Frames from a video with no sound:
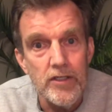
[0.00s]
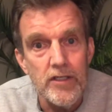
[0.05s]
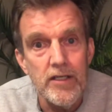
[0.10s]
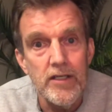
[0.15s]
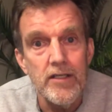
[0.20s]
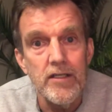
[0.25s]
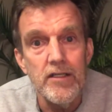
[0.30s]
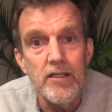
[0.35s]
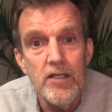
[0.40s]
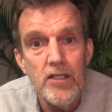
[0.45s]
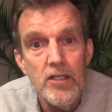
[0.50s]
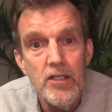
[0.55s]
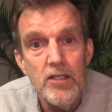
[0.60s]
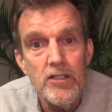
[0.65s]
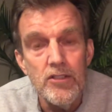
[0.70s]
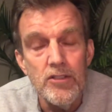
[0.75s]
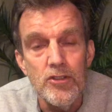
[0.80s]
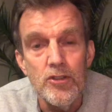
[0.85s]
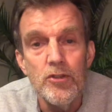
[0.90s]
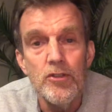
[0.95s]
you're gonna
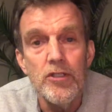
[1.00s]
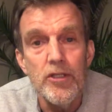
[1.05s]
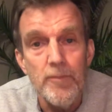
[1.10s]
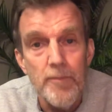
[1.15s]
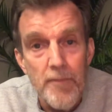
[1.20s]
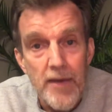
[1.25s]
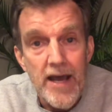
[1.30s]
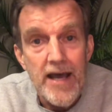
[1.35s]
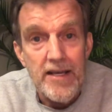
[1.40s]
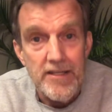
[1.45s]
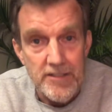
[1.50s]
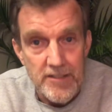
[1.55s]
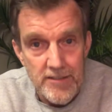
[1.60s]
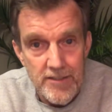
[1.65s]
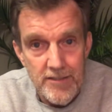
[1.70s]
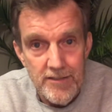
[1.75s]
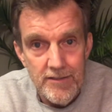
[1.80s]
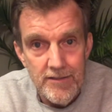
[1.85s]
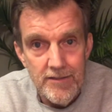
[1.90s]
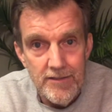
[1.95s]
do your
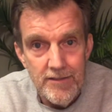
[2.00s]
best